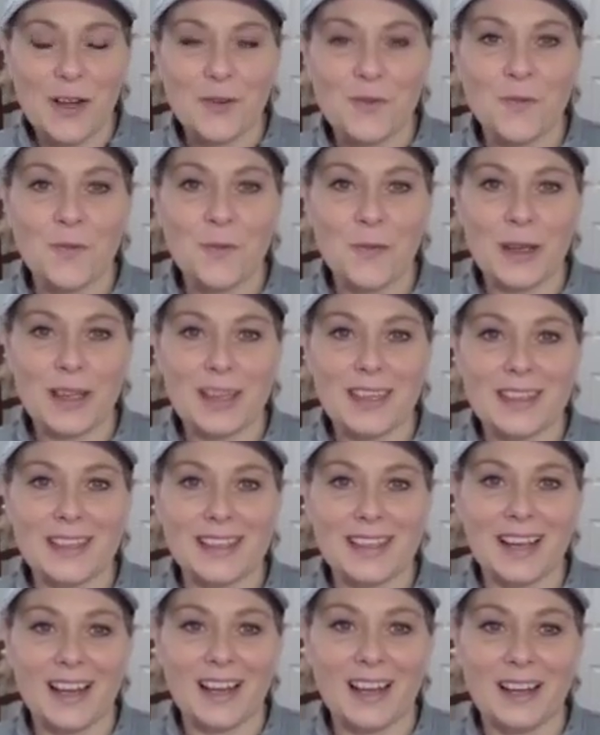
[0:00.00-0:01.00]
with
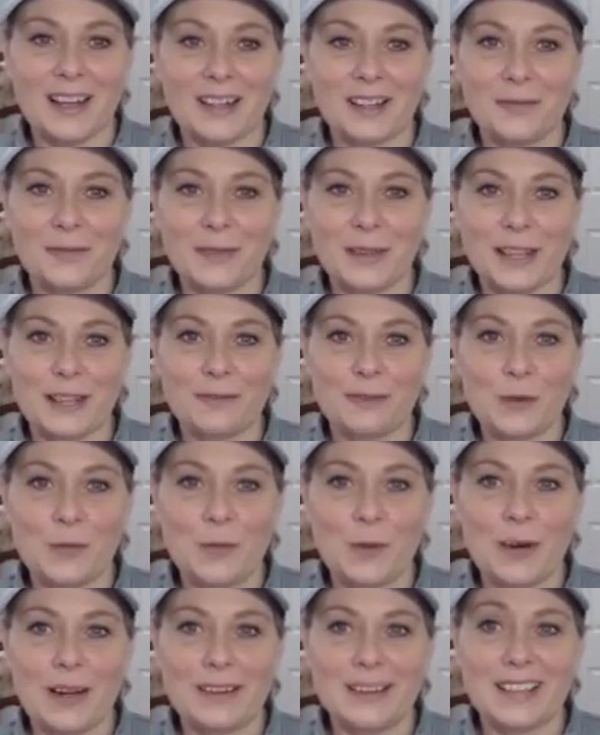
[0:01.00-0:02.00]

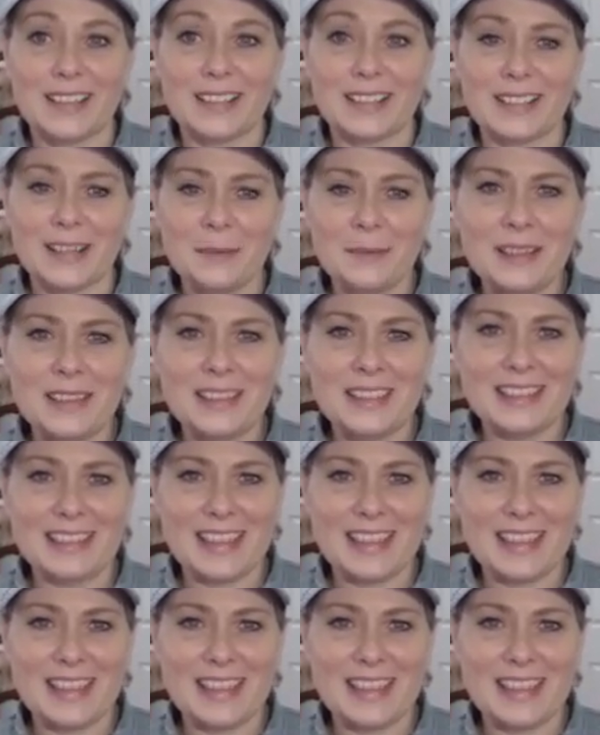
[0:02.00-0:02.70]
everyone some of the